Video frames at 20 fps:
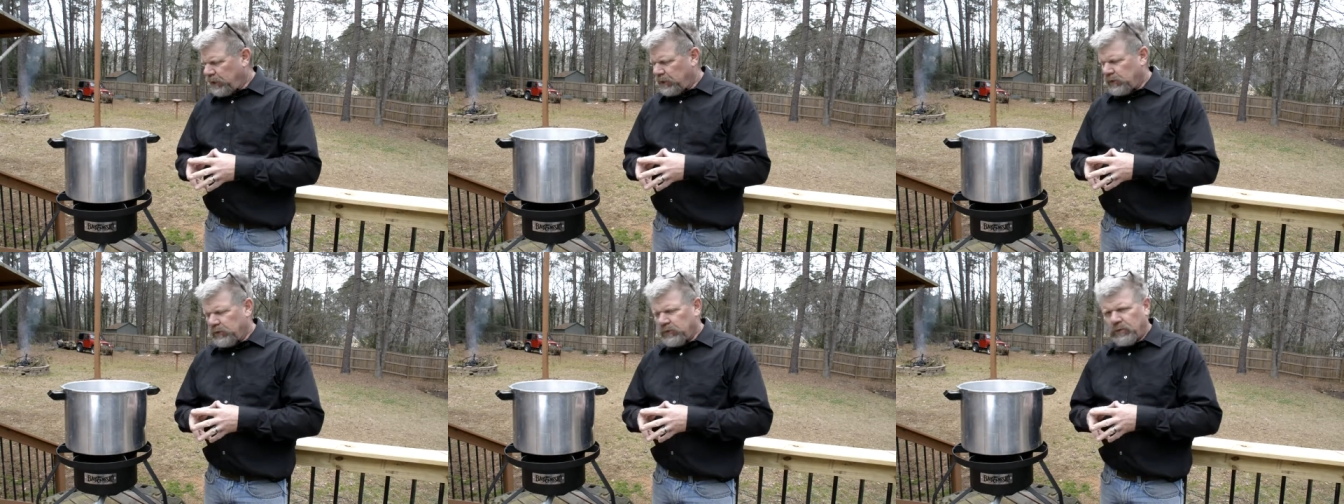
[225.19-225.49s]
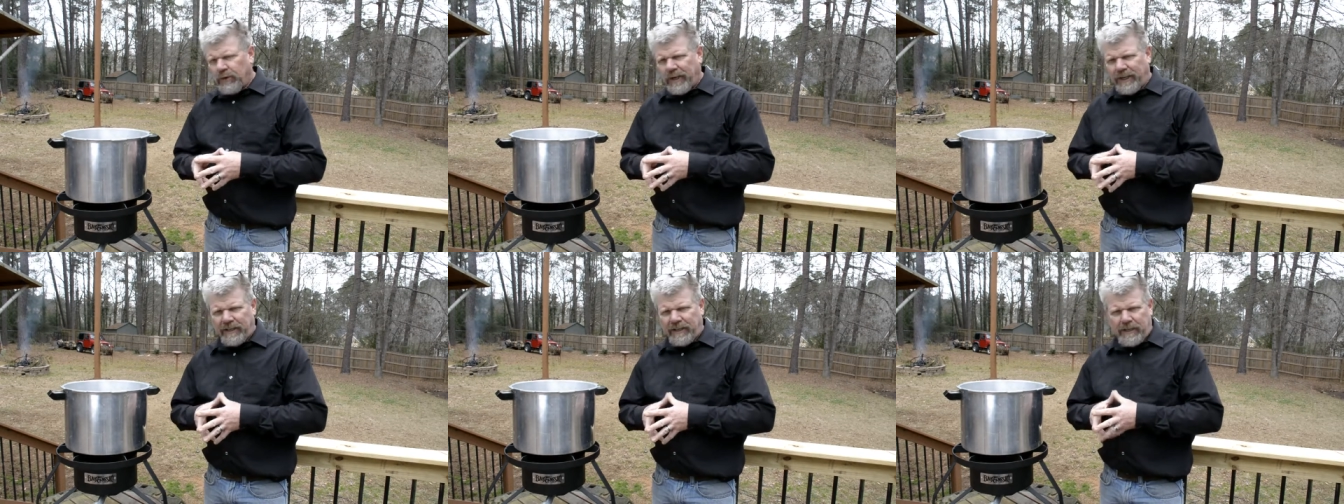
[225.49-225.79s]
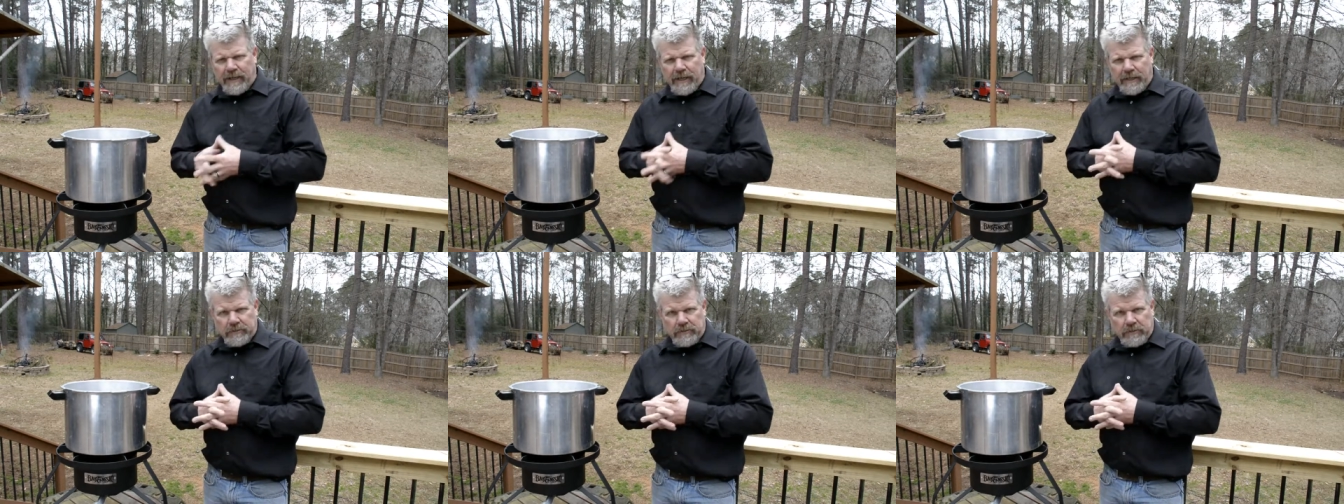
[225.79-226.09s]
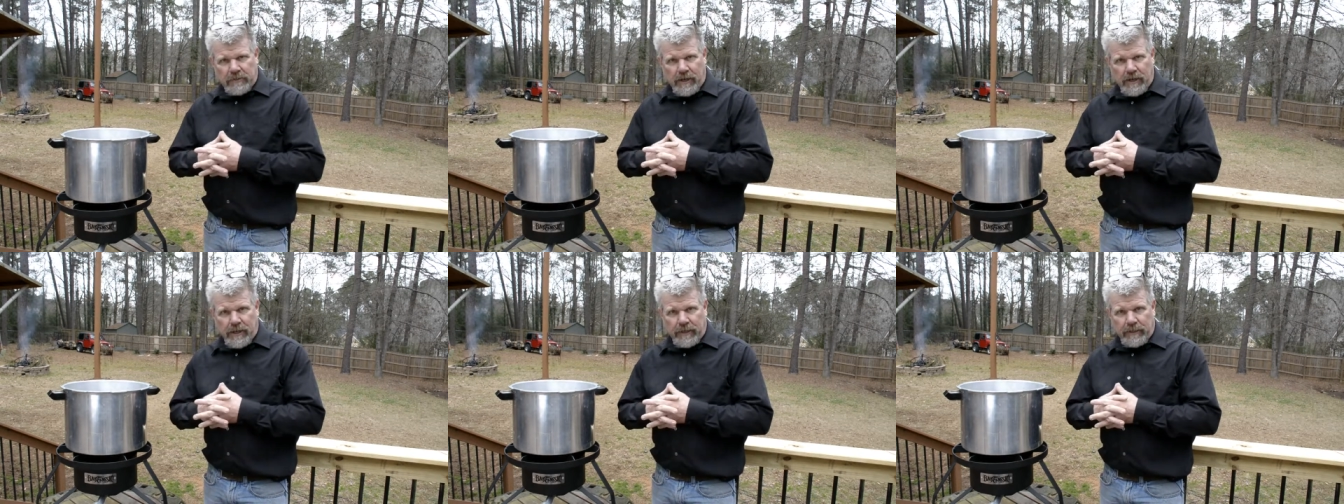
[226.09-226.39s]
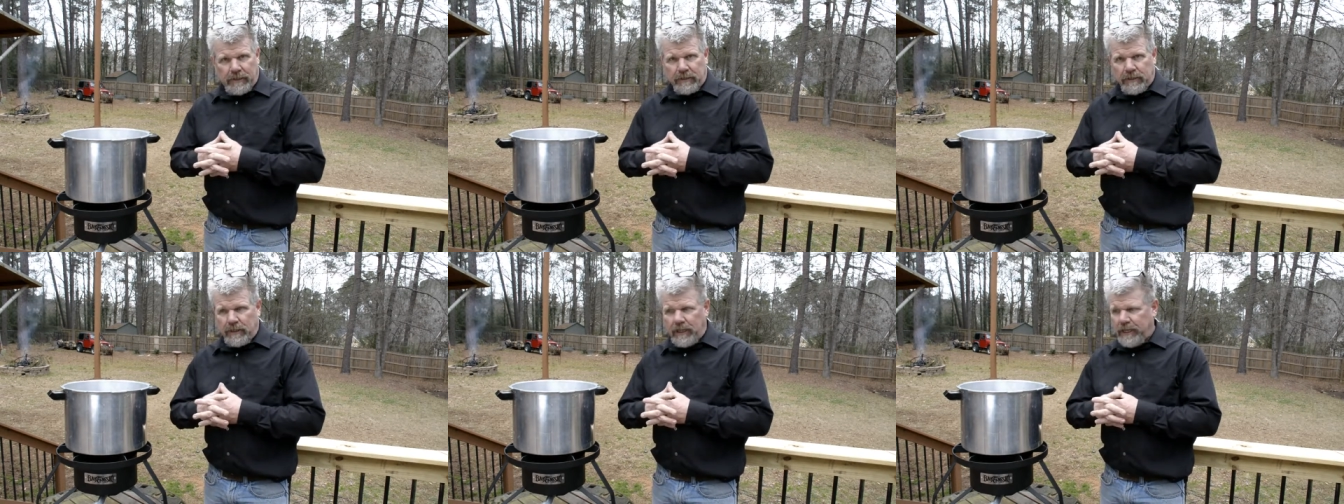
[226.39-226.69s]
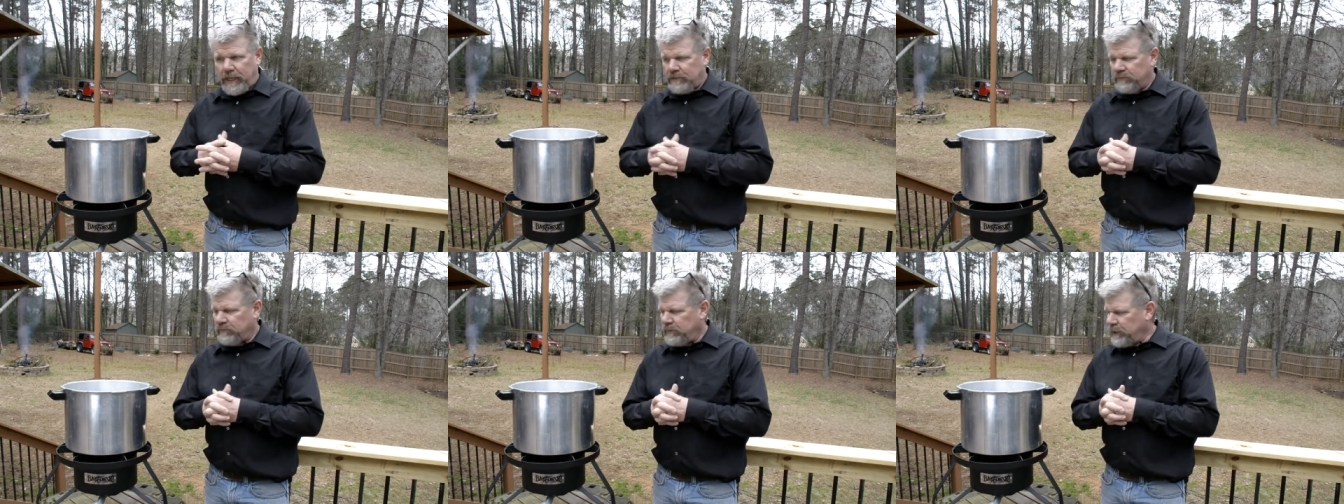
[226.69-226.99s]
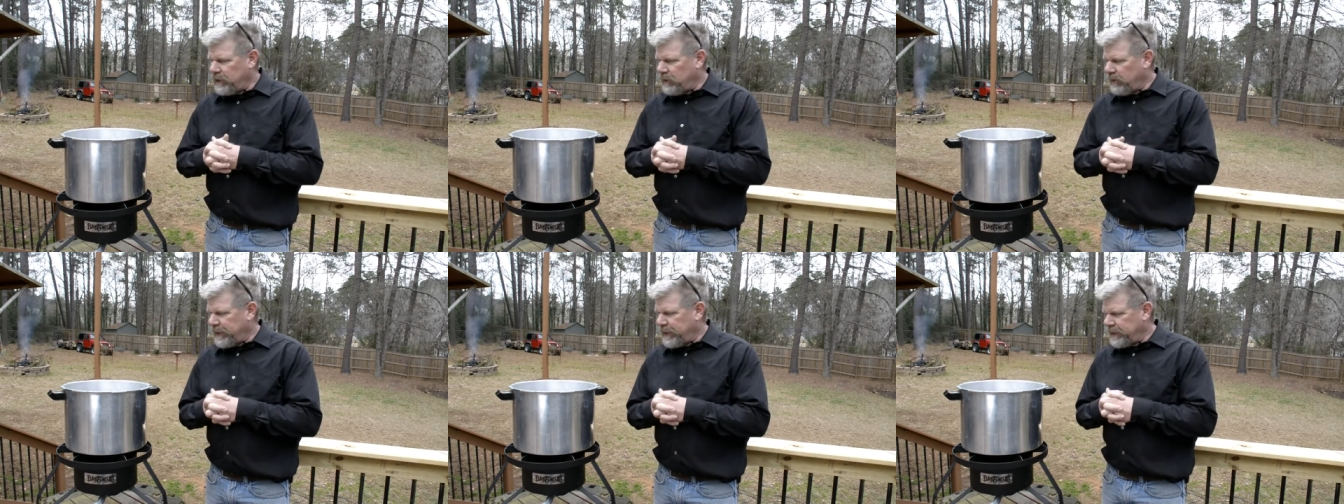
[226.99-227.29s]
you recognize or not in the last
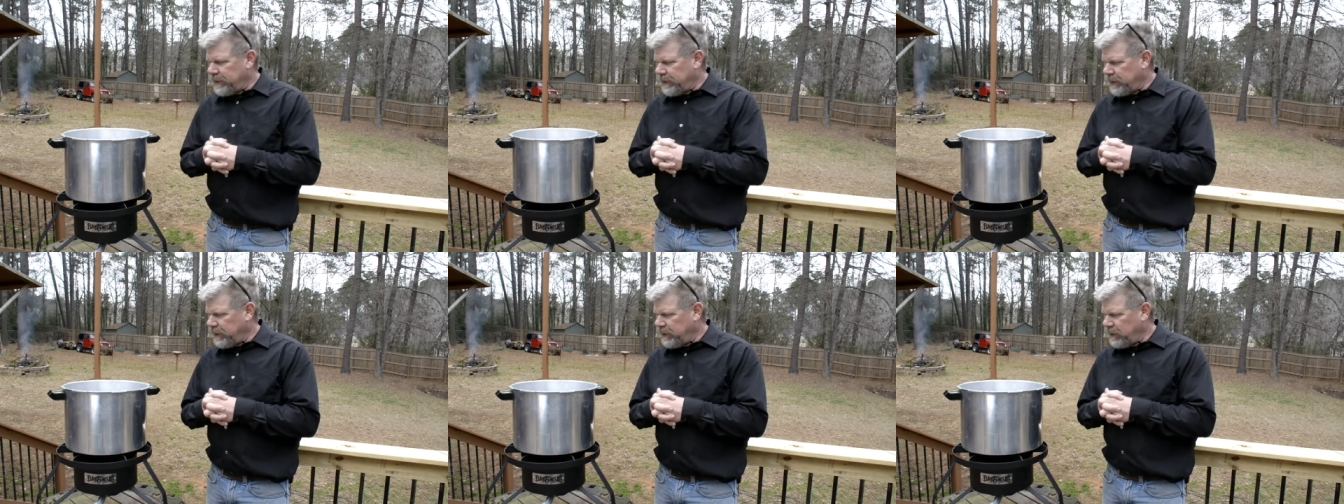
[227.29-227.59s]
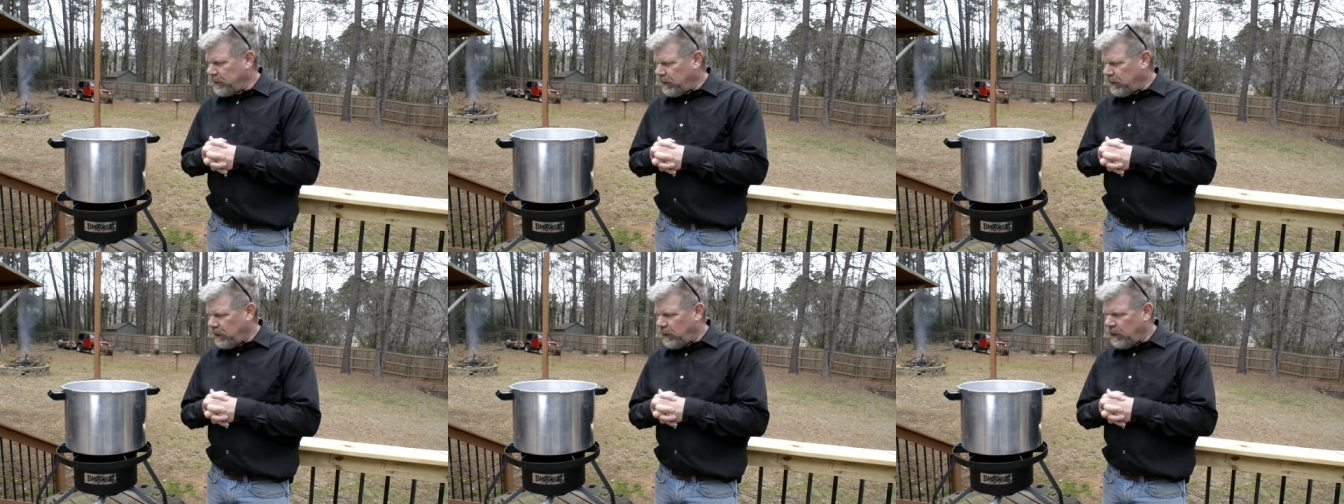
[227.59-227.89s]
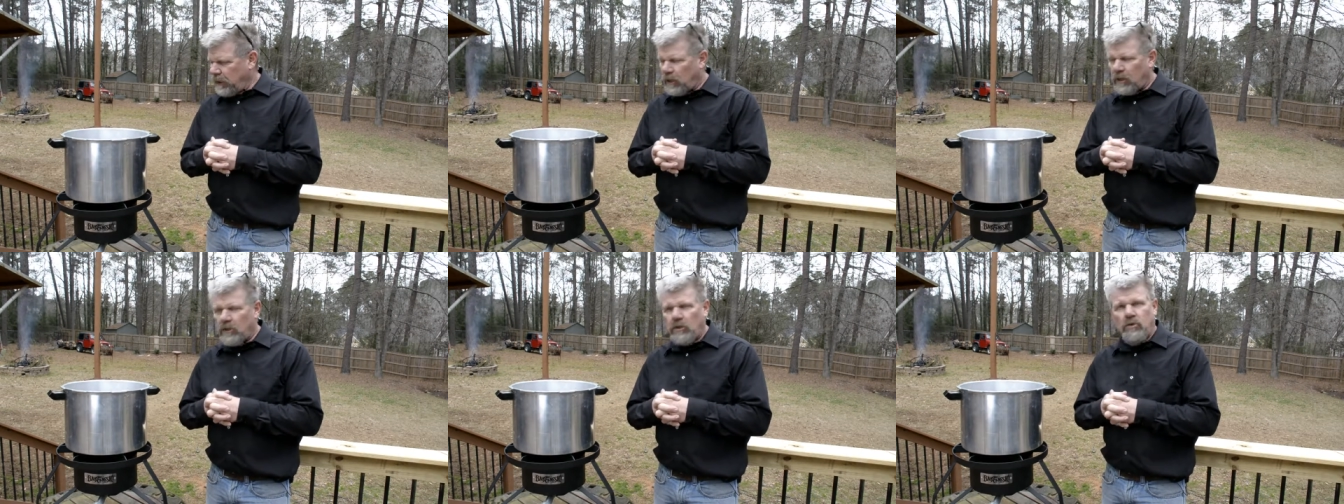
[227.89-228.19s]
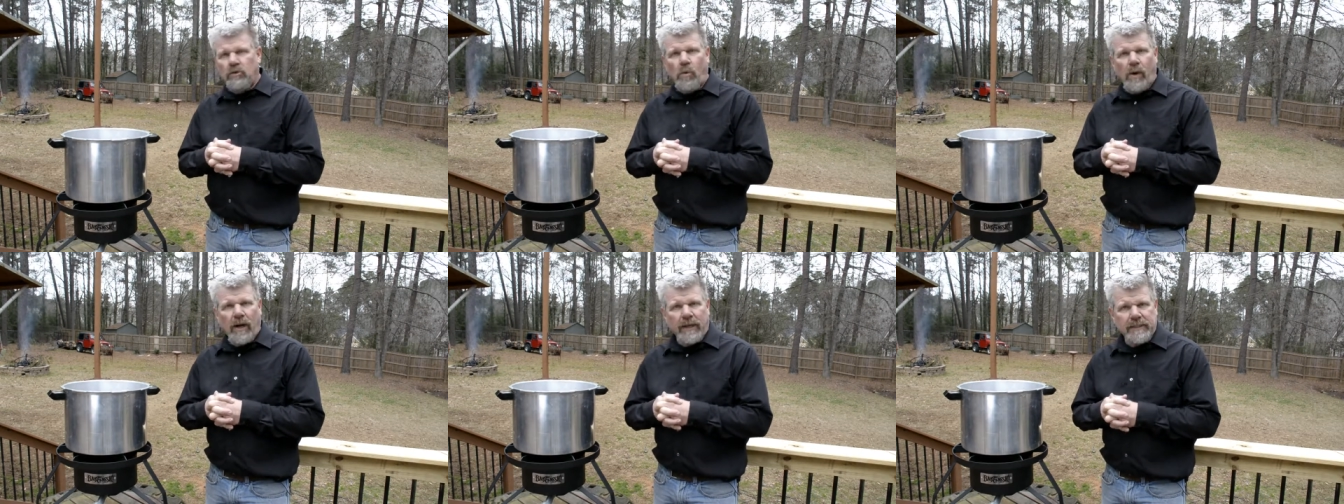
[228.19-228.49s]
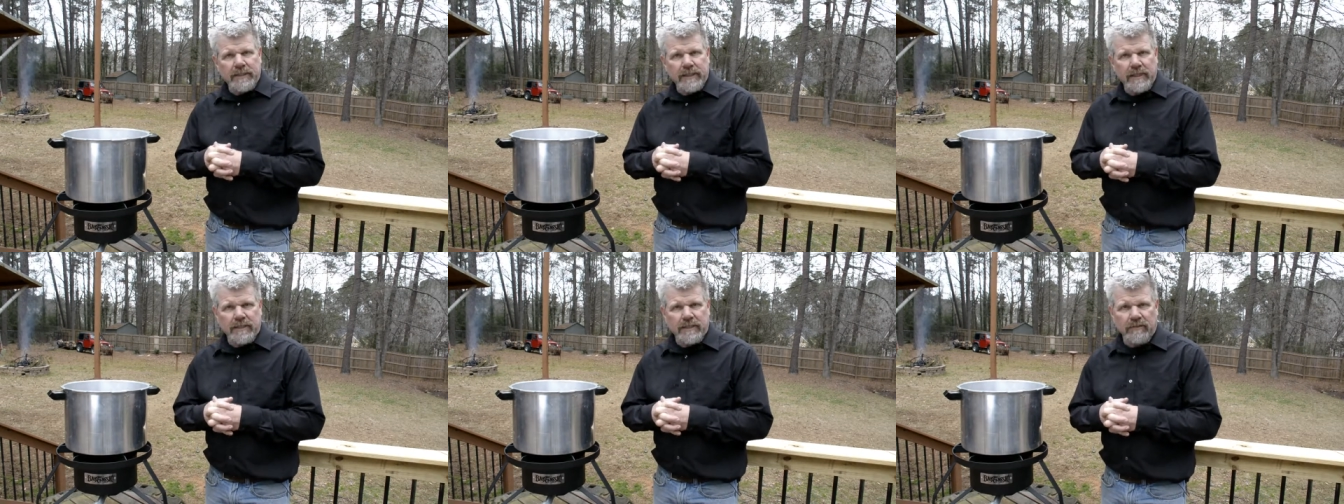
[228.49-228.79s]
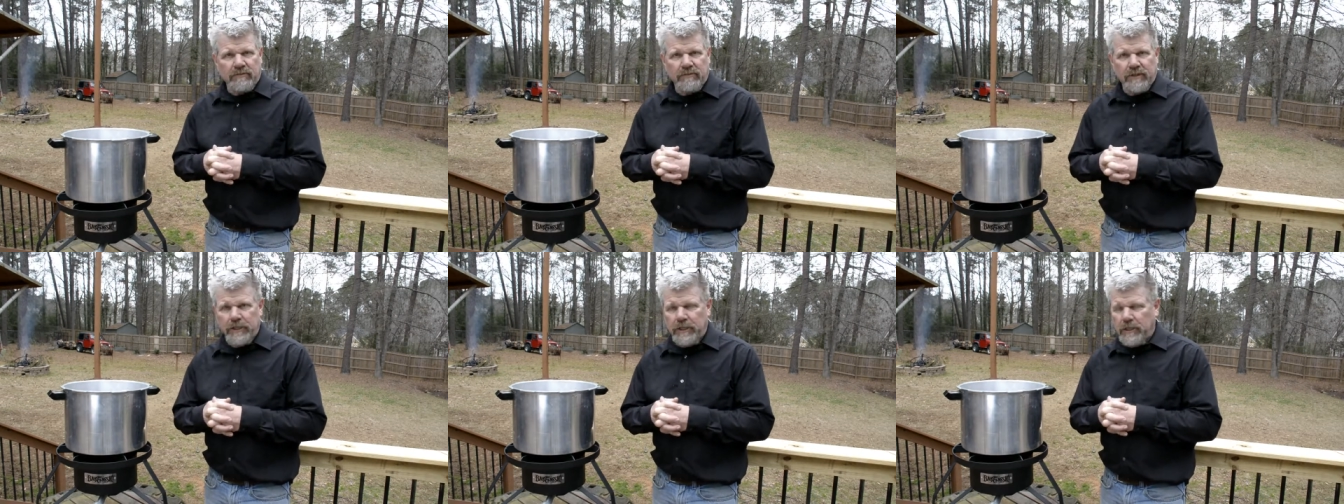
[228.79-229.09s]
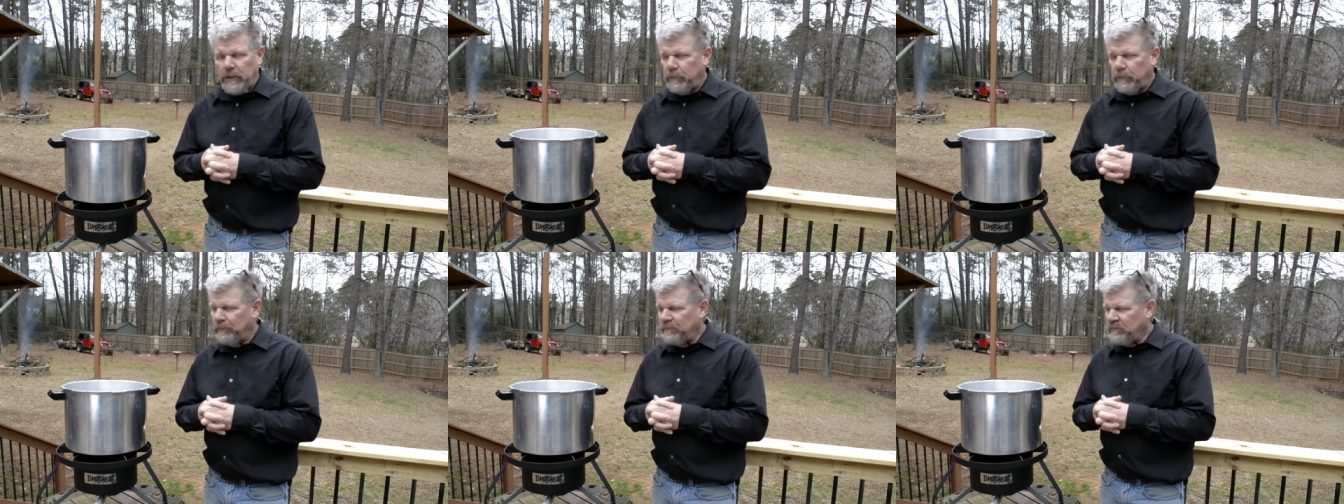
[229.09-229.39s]
video I did, uh, the wine tasting
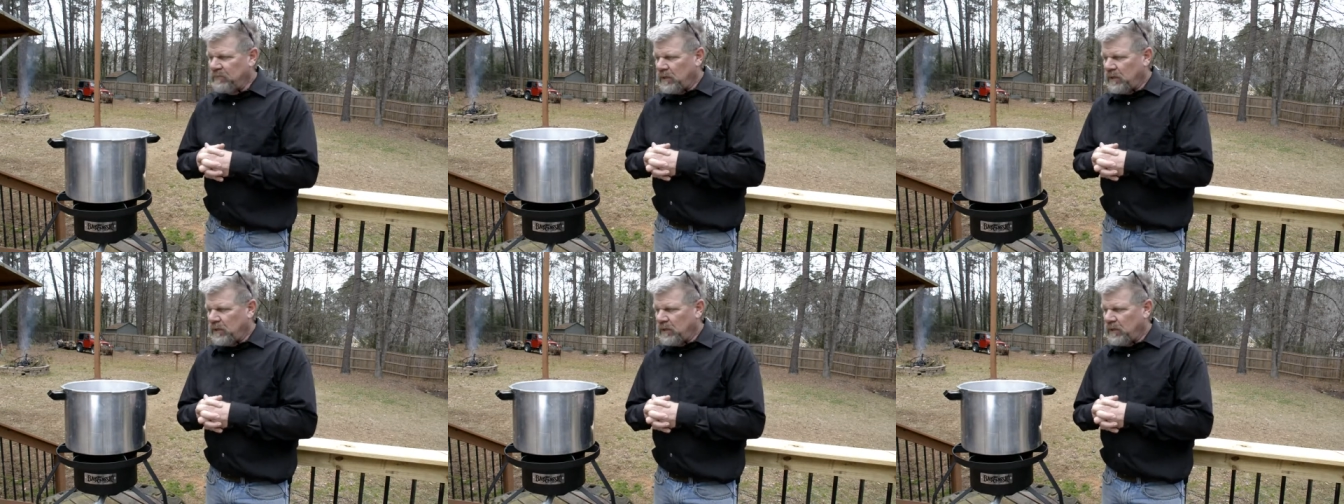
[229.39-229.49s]
video,